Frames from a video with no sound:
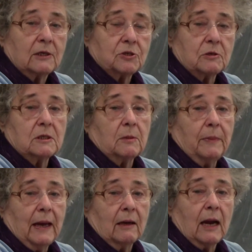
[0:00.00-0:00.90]
lecture is
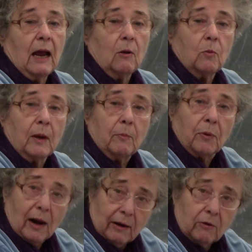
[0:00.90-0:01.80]
about how we
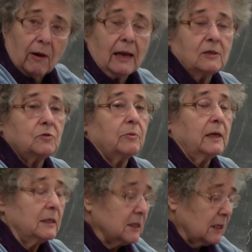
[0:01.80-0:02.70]
prioritize
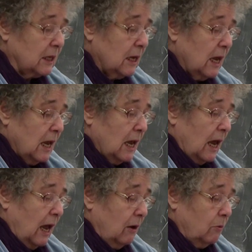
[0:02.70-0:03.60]
risk,
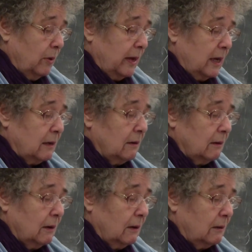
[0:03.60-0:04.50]
how
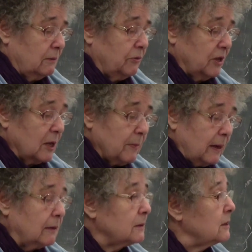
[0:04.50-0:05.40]
we think
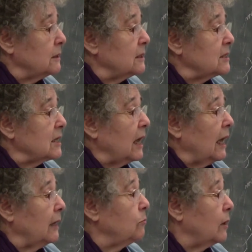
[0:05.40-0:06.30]
about and
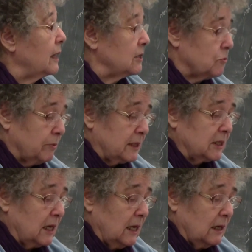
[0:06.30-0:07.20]
decide what is
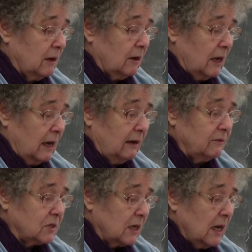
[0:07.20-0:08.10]
risky in our
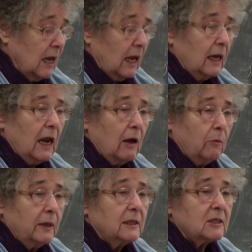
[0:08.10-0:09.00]
lives, and
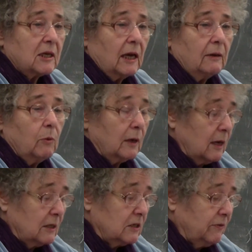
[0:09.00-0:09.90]
how we decide what
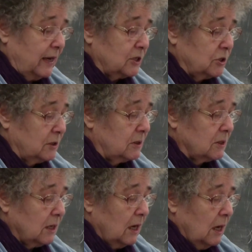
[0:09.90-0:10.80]
kinds of
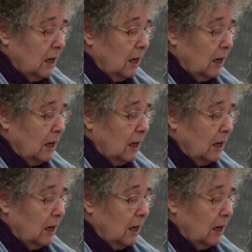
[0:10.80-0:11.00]
actions